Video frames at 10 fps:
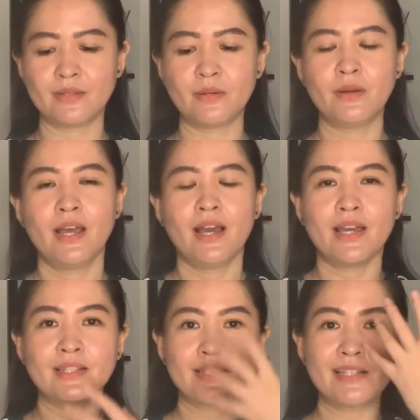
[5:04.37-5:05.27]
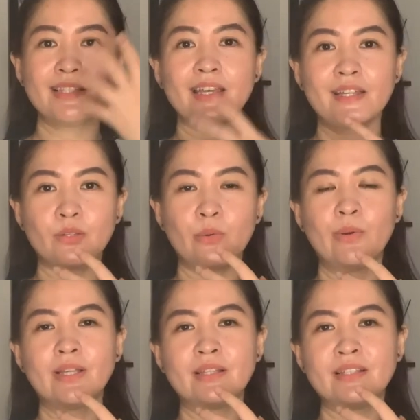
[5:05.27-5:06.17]
so I still get
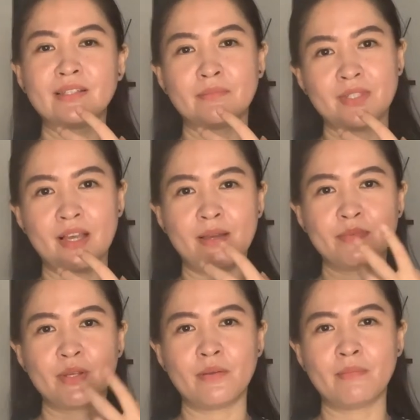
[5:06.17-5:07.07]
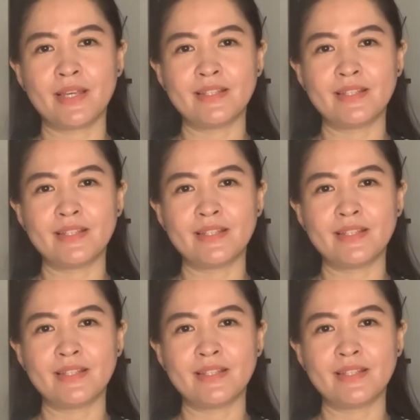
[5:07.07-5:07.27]
oily sometimes on my